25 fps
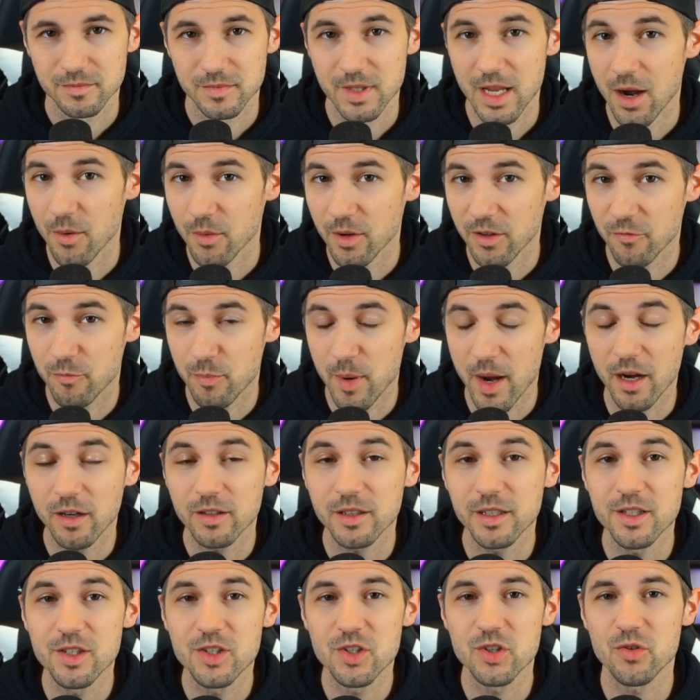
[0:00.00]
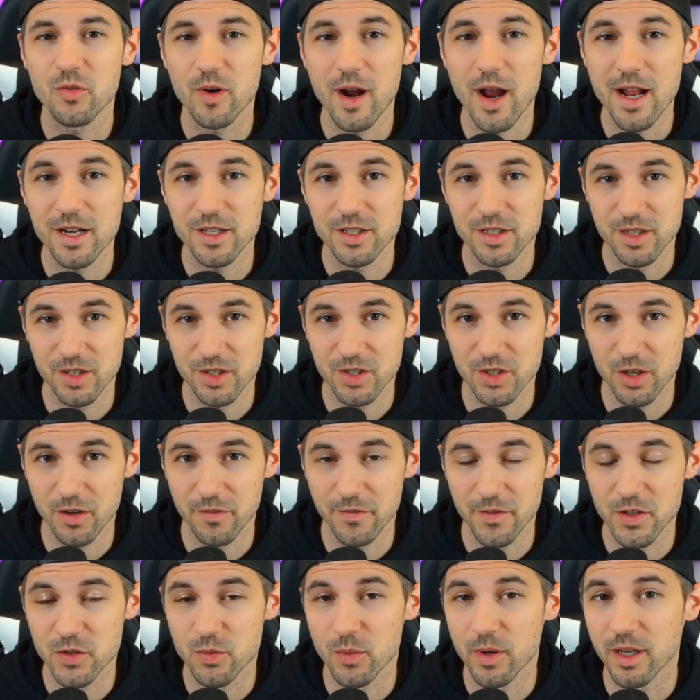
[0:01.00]
Now, we've barely scratched the
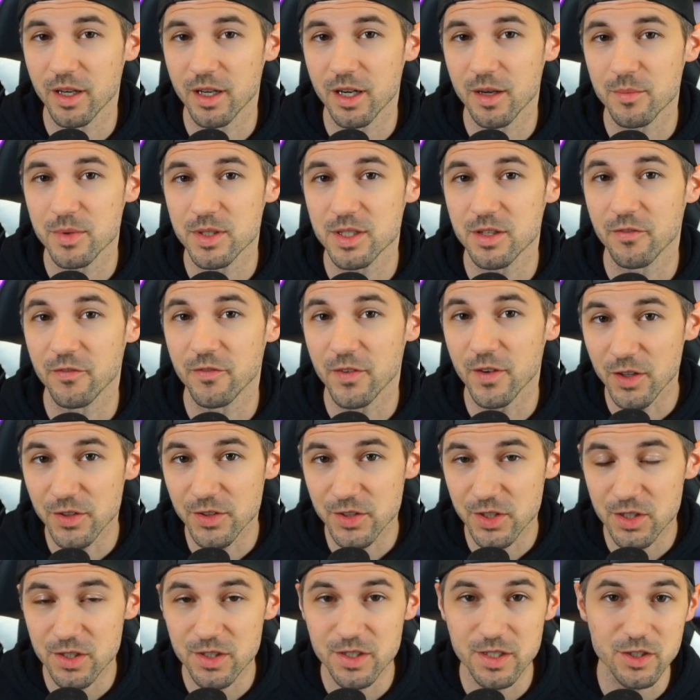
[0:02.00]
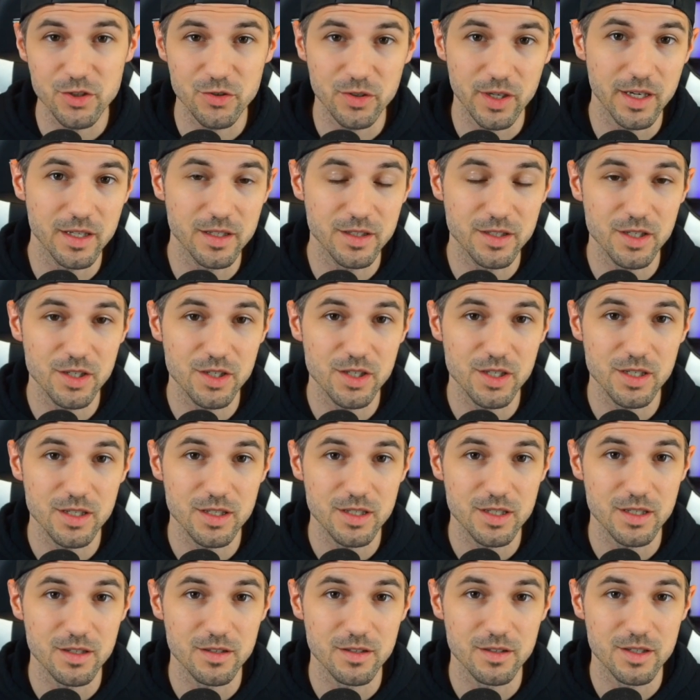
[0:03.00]
surface when it comes to filters and
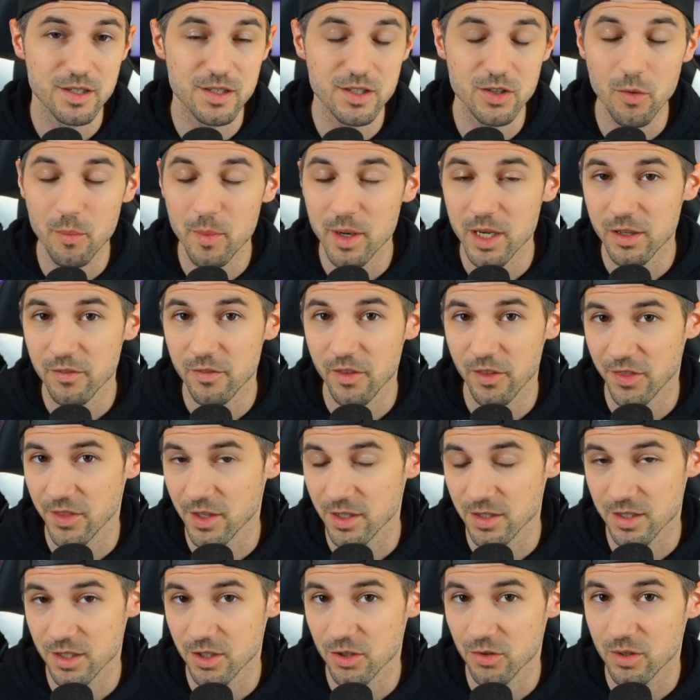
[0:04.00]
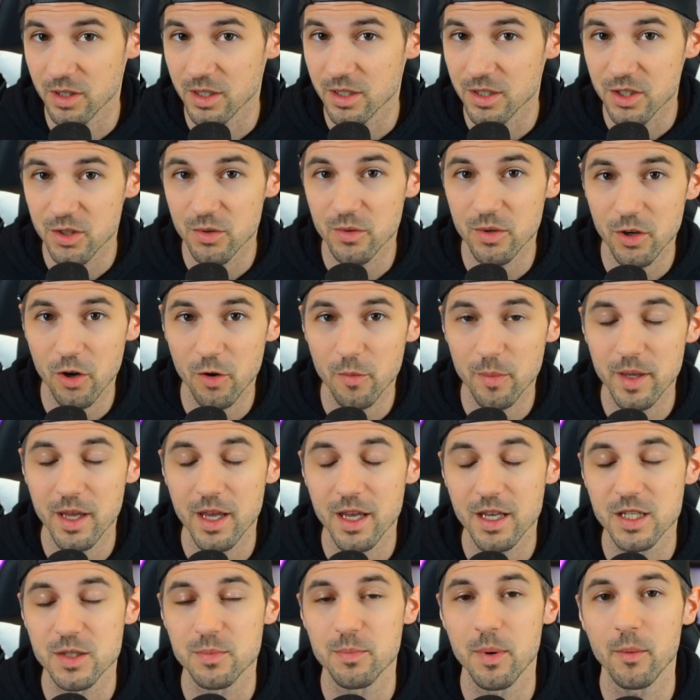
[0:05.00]
transitions and so many of the things that you can do in
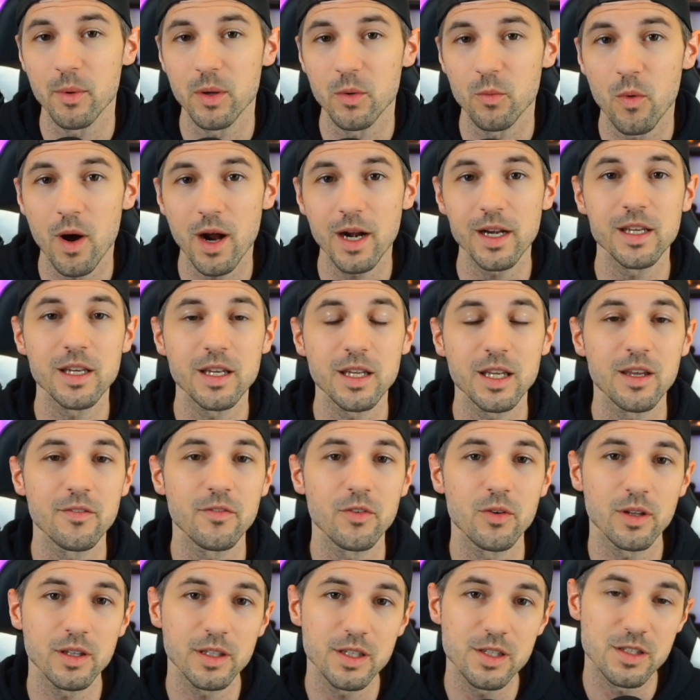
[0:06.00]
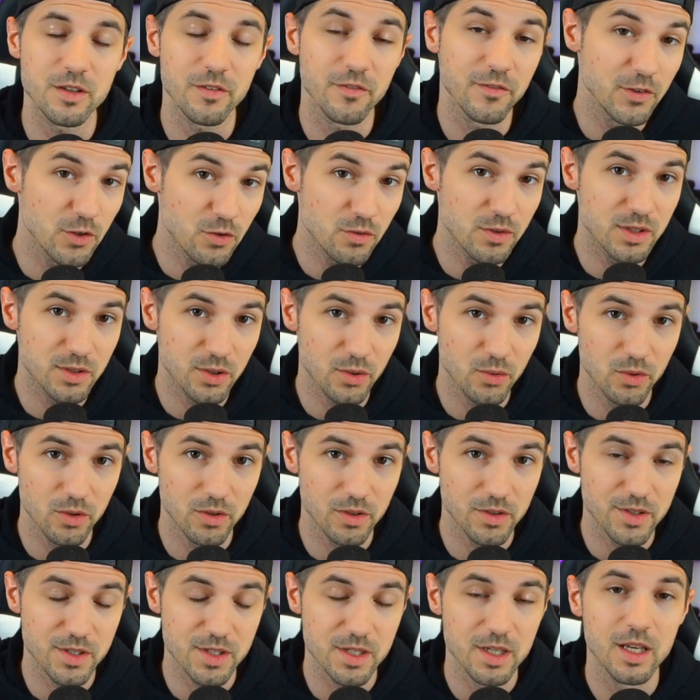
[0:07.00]
OBS, but we wanted to give you at least a few
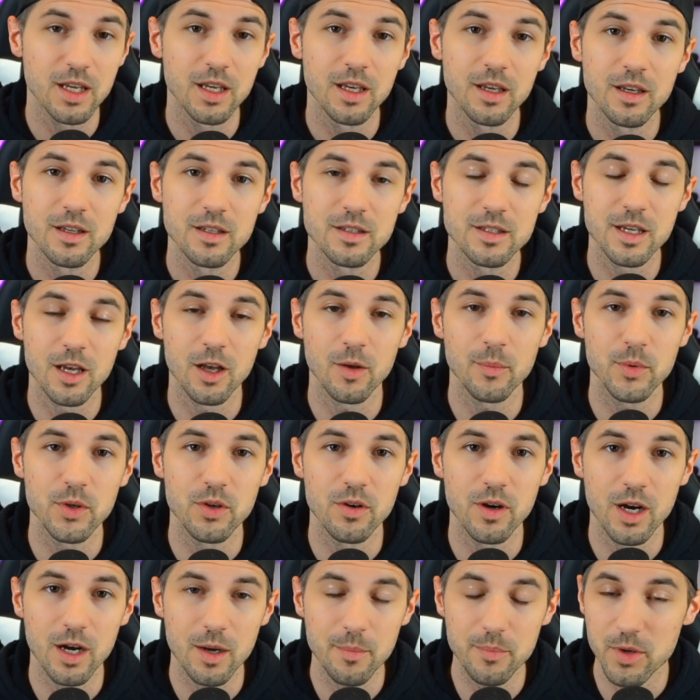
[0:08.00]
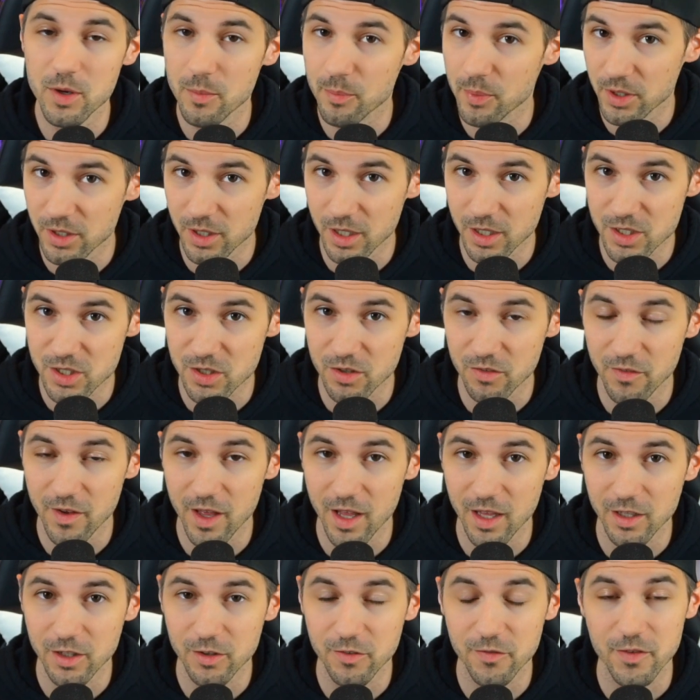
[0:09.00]
tools to help you up your production
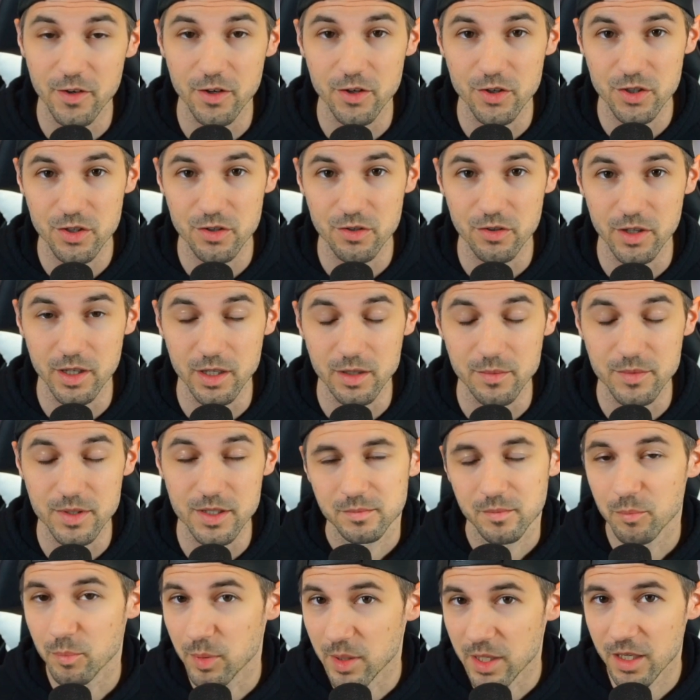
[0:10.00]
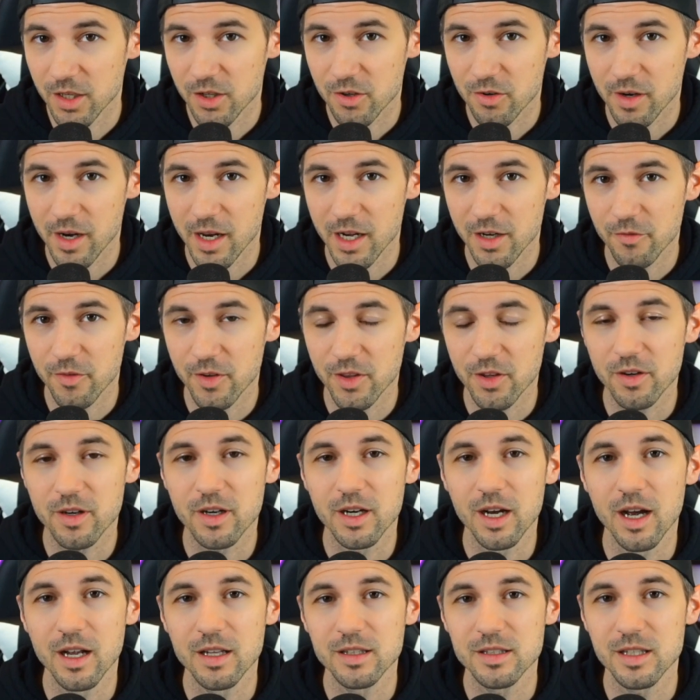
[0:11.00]
value for your streams. Being creative with your
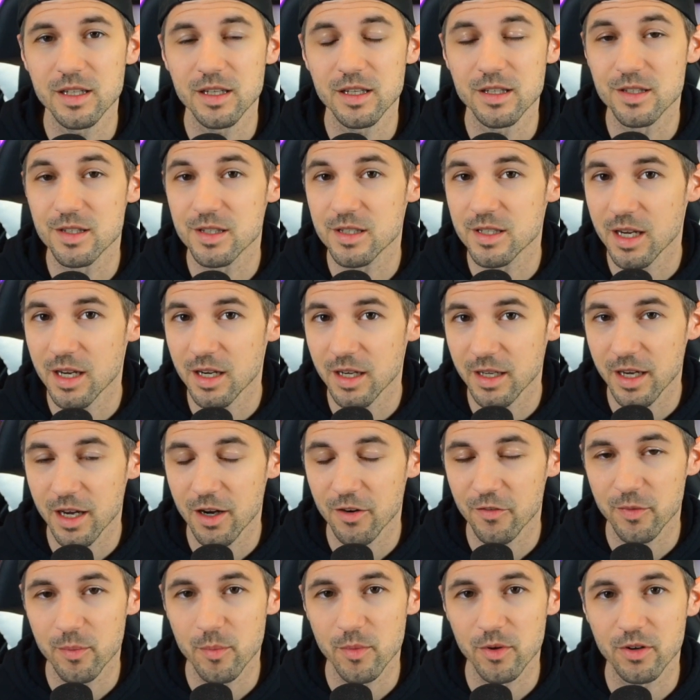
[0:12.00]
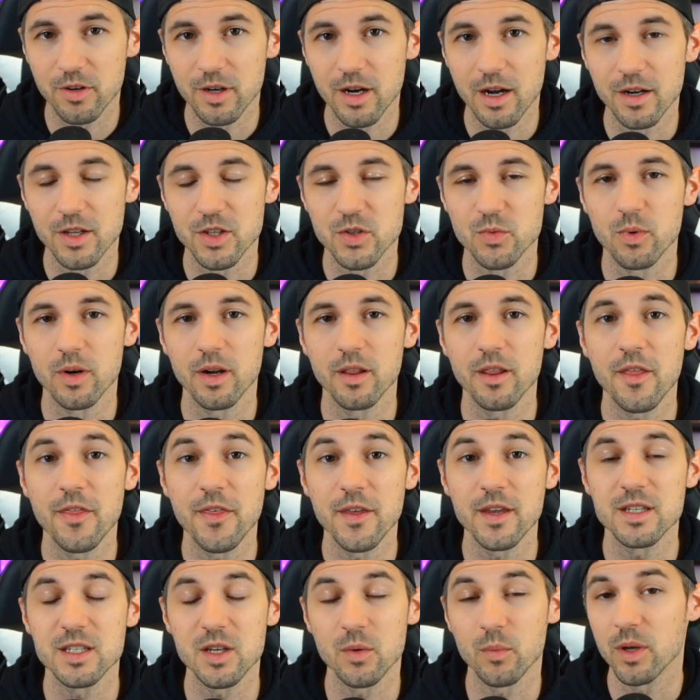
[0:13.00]
content and standing out from the crowd is one of the
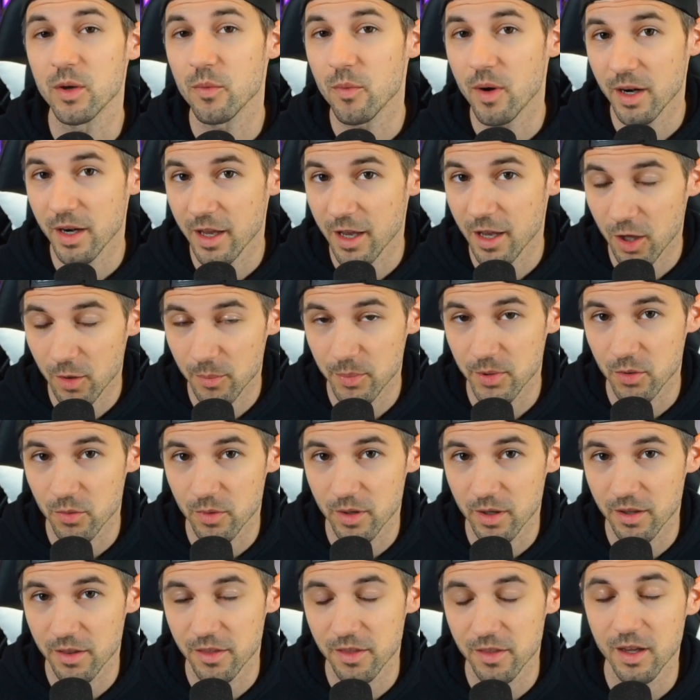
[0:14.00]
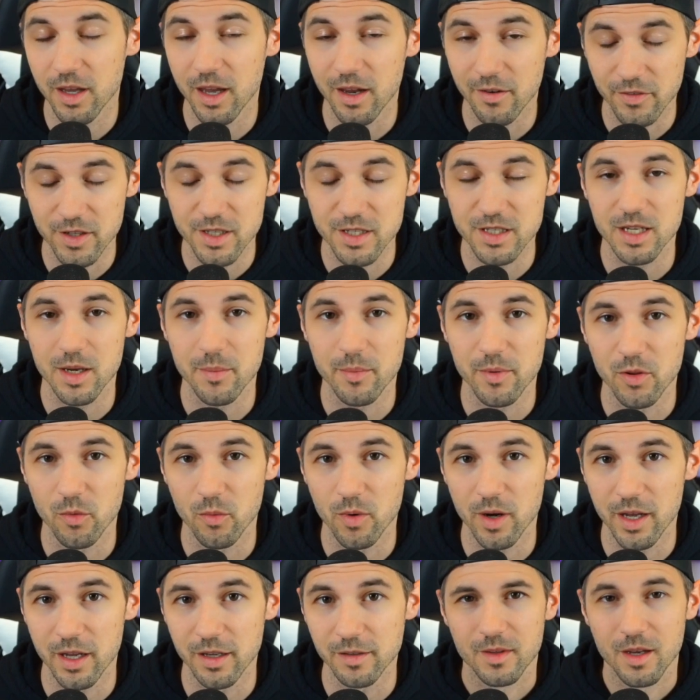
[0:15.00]
things that we want to help you with every step of the
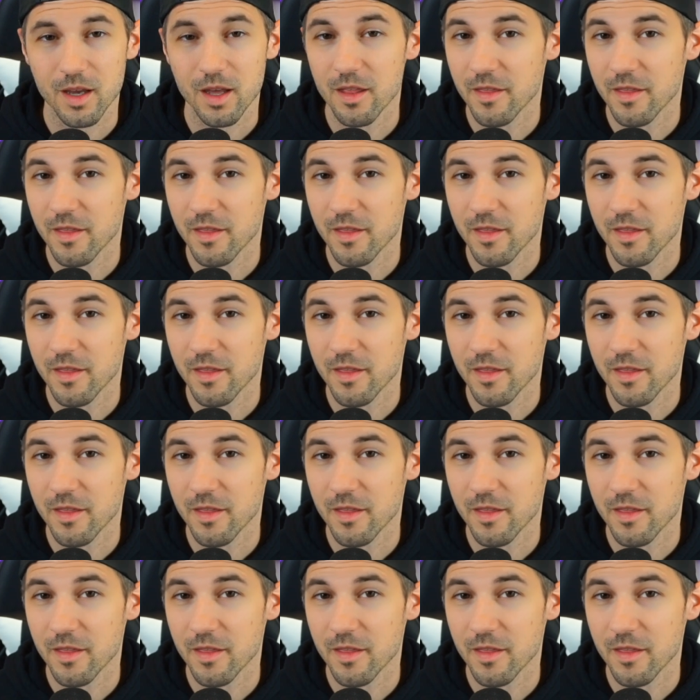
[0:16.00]
way.